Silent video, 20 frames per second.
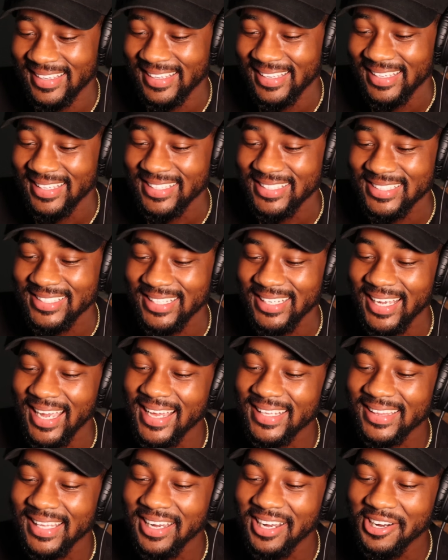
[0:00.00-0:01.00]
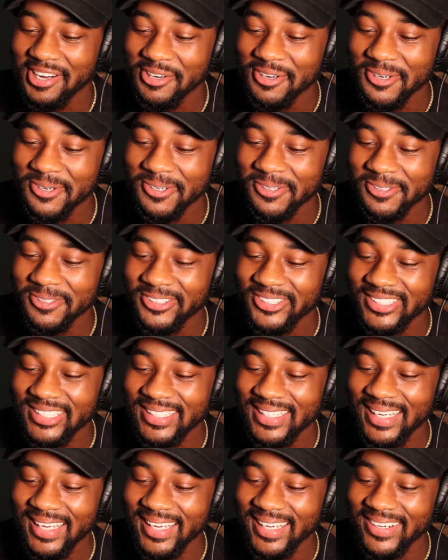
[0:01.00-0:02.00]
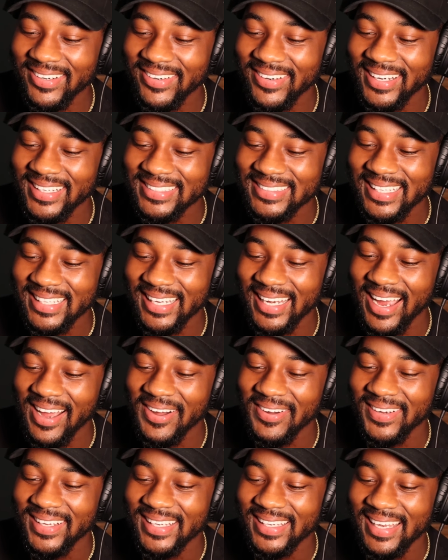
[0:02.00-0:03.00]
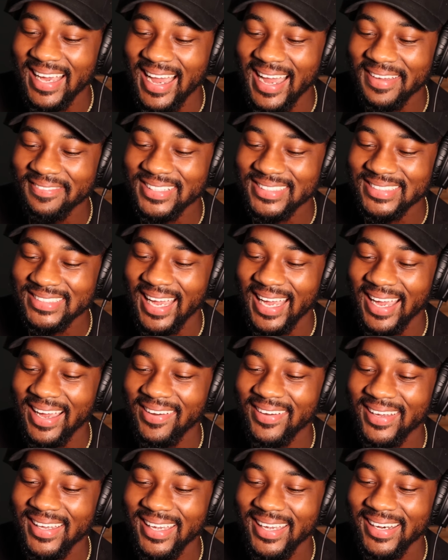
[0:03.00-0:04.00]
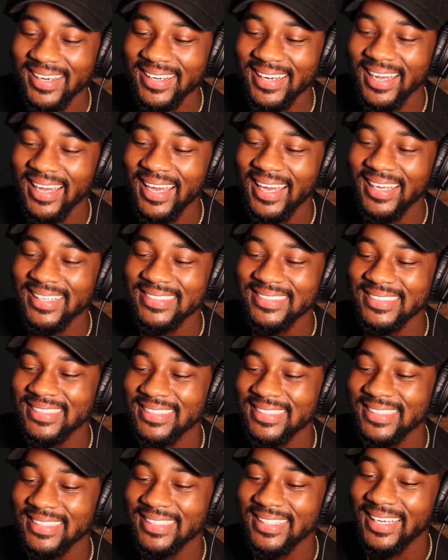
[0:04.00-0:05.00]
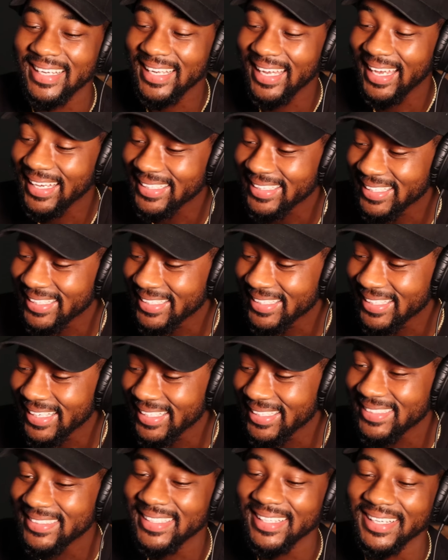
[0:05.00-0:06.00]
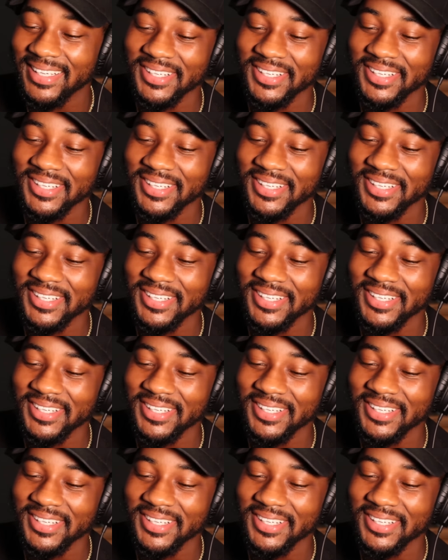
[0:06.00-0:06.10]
She got the whole it crusted out in diamonds down here. That's I like the detail.